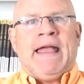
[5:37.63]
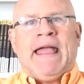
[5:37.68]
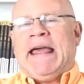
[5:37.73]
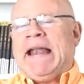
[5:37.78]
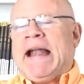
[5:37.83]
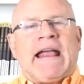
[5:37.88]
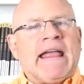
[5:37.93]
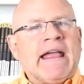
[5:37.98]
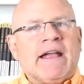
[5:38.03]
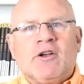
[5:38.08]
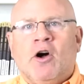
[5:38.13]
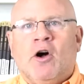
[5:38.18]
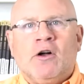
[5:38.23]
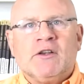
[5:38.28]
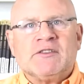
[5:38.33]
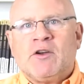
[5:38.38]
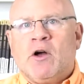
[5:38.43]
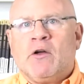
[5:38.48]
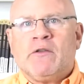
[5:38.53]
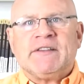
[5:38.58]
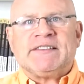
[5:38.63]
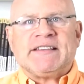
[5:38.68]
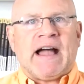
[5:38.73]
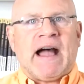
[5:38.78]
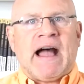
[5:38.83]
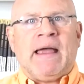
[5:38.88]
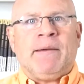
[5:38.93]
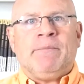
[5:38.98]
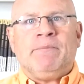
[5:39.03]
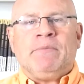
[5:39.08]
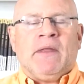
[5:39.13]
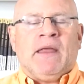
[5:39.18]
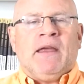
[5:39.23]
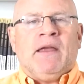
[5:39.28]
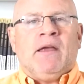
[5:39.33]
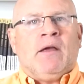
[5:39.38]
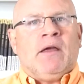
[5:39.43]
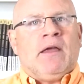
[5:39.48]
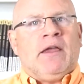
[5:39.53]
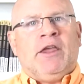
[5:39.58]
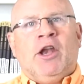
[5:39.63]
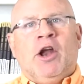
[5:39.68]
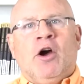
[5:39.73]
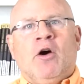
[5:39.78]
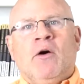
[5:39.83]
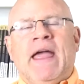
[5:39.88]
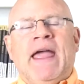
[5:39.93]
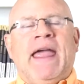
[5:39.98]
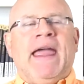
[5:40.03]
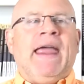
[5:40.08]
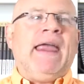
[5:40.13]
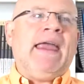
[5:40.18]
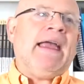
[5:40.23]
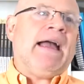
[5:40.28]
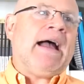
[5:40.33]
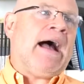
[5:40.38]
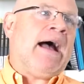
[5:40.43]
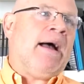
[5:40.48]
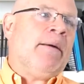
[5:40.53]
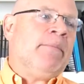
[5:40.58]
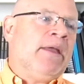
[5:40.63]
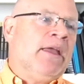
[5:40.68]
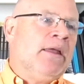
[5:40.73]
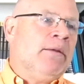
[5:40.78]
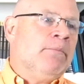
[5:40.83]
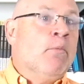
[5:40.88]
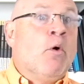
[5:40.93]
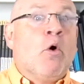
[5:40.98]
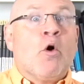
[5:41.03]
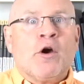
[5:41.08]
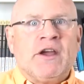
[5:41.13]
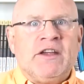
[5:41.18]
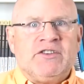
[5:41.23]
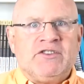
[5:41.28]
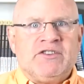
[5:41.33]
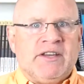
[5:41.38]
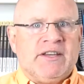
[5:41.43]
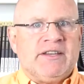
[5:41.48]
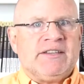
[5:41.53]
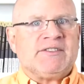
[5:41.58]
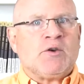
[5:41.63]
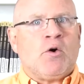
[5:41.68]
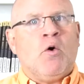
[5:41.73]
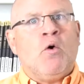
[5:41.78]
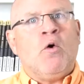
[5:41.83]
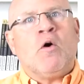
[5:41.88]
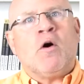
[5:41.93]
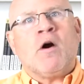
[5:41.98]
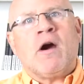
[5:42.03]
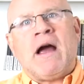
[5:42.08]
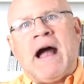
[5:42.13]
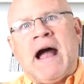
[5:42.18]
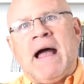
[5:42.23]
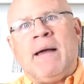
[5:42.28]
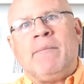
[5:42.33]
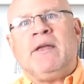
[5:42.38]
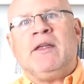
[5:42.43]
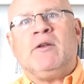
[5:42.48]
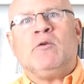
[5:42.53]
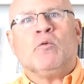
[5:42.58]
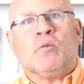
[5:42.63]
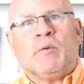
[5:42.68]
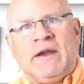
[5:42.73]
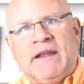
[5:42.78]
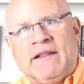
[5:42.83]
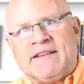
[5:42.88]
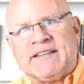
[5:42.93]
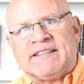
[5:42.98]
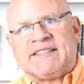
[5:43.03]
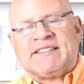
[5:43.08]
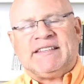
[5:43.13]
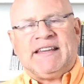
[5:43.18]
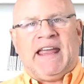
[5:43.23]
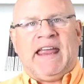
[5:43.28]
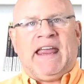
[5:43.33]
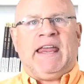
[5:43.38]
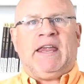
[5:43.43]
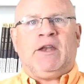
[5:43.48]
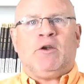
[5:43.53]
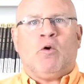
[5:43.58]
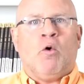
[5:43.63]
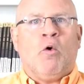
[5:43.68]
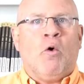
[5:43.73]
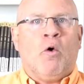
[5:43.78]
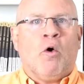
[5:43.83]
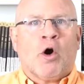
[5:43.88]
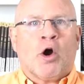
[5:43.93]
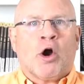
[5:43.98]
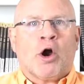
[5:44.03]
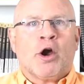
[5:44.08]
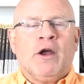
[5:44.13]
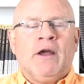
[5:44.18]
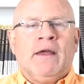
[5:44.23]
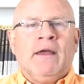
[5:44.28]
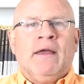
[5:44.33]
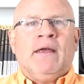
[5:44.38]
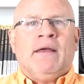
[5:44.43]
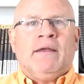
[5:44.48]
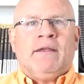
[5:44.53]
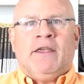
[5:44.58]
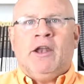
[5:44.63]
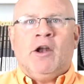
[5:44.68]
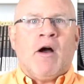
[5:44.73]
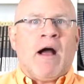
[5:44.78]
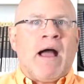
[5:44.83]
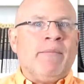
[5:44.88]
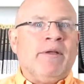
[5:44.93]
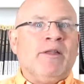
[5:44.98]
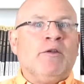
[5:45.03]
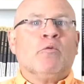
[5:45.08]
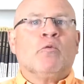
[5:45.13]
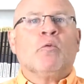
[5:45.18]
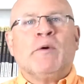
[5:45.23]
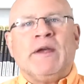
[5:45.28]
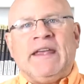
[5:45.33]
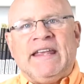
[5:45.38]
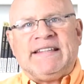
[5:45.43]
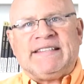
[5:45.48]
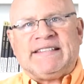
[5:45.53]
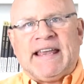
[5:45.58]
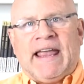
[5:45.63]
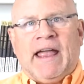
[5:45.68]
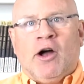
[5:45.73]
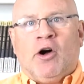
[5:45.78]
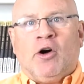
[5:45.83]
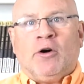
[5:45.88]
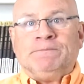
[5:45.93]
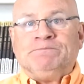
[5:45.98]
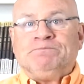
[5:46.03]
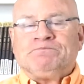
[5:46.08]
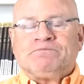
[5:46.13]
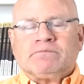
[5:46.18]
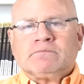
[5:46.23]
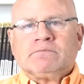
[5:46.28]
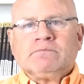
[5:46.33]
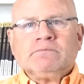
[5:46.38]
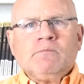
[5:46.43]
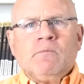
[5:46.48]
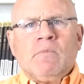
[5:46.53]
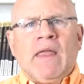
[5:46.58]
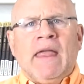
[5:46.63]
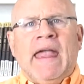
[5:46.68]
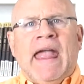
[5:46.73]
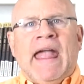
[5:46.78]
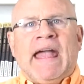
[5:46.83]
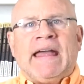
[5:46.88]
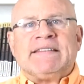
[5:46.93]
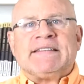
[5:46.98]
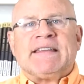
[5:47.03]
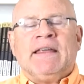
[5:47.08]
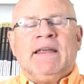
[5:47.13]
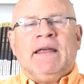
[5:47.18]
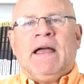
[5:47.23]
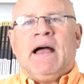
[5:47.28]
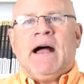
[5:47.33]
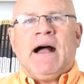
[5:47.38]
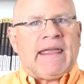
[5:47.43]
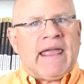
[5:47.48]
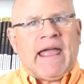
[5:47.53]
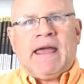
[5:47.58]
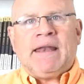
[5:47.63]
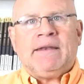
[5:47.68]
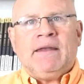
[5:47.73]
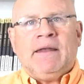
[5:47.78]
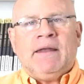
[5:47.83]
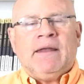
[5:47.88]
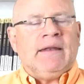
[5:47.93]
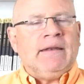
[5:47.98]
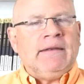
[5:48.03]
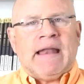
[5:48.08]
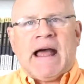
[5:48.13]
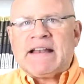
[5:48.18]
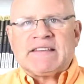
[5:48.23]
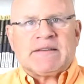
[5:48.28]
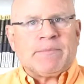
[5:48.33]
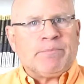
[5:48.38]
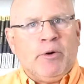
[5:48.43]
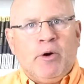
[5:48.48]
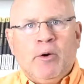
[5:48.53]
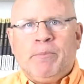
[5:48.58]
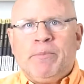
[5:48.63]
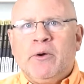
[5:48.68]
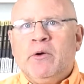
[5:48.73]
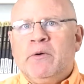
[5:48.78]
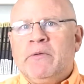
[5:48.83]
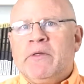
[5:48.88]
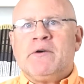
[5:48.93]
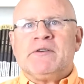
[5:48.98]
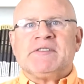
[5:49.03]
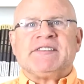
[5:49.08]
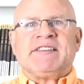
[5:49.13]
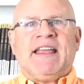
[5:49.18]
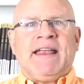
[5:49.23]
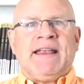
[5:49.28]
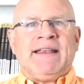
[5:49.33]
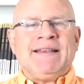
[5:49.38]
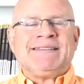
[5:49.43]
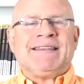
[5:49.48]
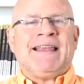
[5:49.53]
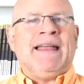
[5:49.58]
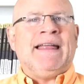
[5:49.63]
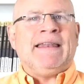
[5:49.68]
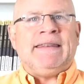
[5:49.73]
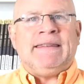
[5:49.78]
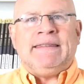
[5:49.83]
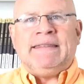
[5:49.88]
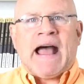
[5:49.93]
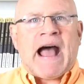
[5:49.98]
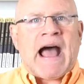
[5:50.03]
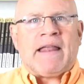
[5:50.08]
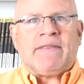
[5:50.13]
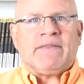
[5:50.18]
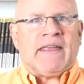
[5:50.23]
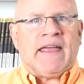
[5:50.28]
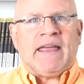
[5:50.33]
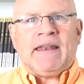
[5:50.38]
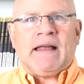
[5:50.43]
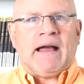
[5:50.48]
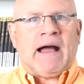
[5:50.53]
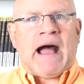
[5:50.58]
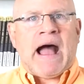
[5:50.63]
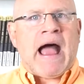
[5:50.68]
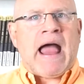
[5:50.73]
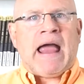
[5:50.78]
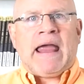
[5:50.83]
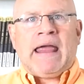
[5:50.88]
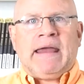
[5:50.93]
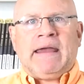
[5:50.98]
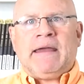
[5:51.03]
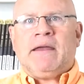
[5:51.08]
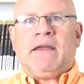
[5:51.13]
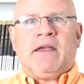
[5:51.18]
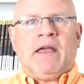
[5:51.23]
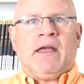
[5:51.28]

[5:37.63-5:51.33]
And I get calls all the time, hey, I'm in mortgages, or I'm in real estate, or, I'm in retail. And again, not to poo-poo those things, not that I,